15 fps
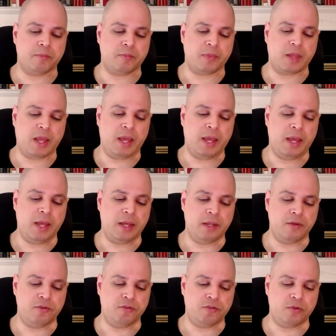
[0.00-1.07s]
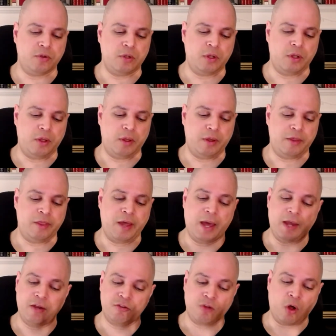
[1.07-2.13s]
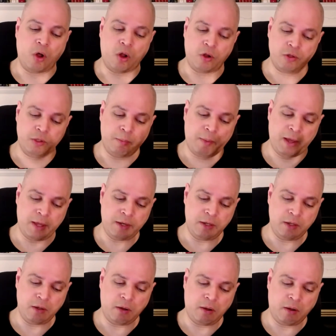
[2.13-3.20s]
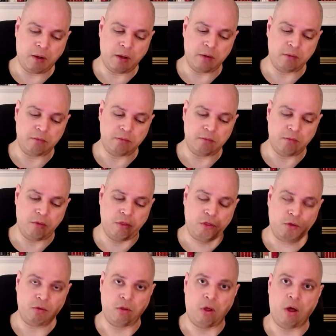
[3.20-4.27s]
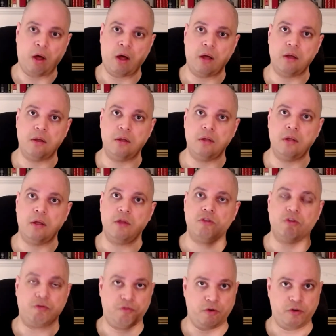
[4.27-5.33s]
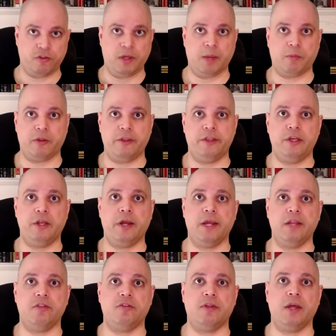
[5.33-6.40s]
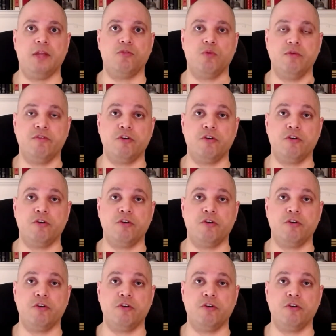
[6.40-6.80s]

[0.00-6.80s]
And that is all depending on the law. So for example, in the United States, reverse